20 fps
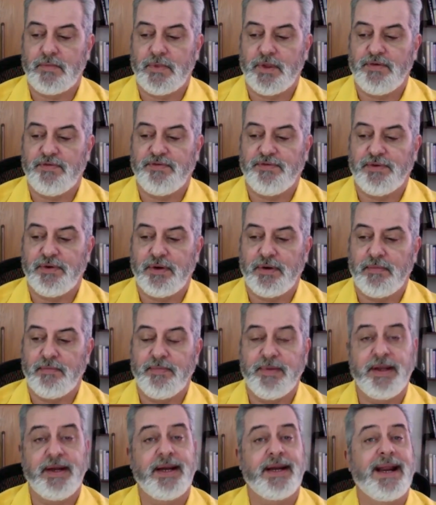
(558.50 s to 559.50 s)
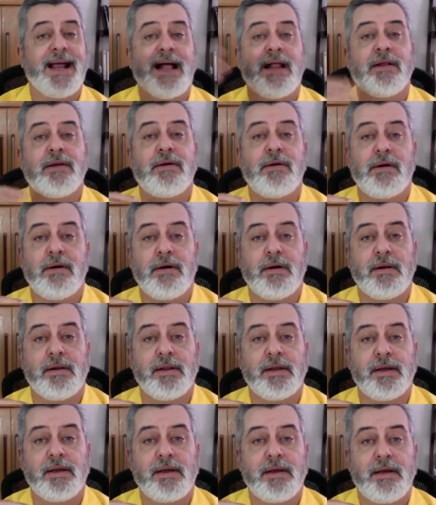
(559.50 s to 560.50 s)
from being an
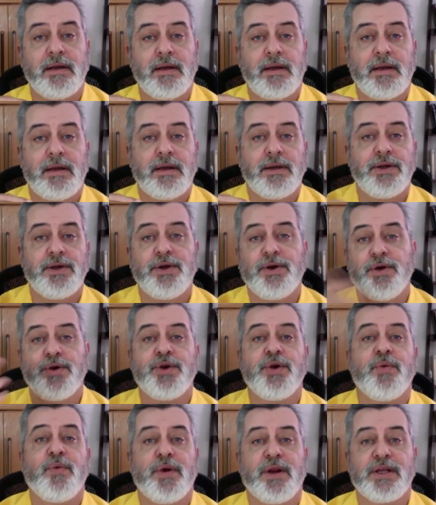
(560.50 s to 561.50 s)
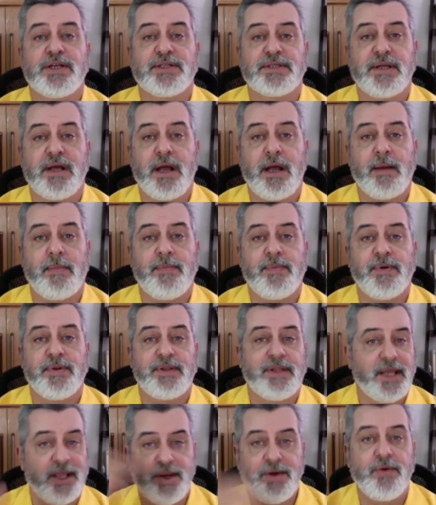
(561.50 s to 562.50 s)
alcoholic? You want to stop,
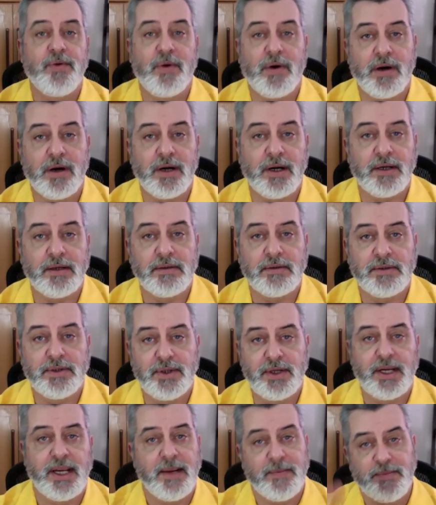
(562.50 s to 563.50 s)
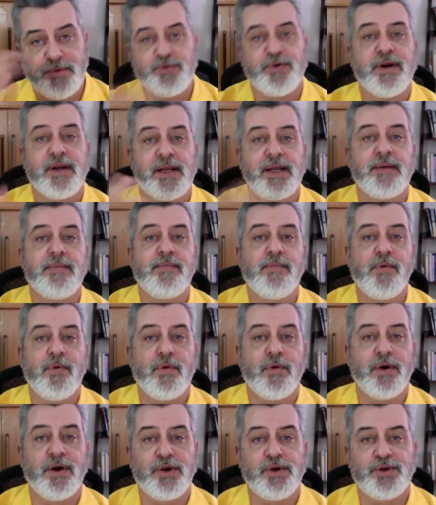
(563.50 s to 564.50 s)
but there you are. You keep drinking
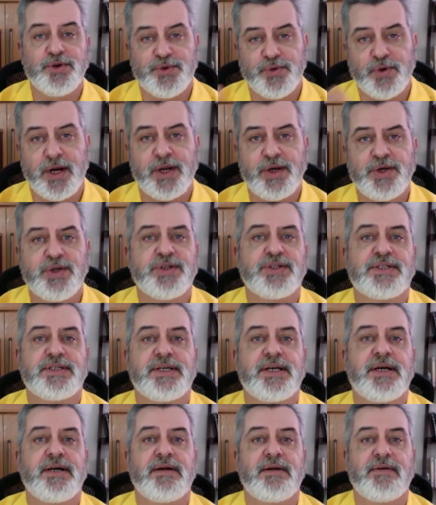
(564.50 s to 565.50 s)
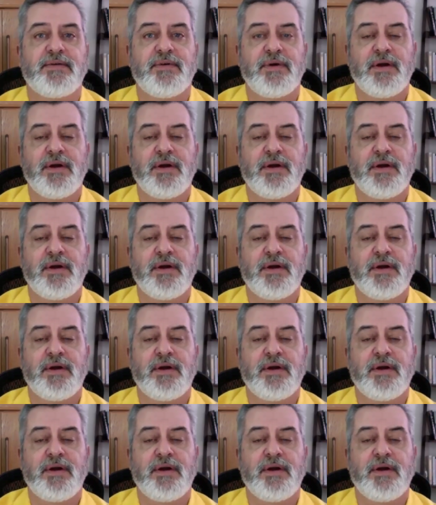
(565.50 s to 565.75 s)
more. You drown yourself.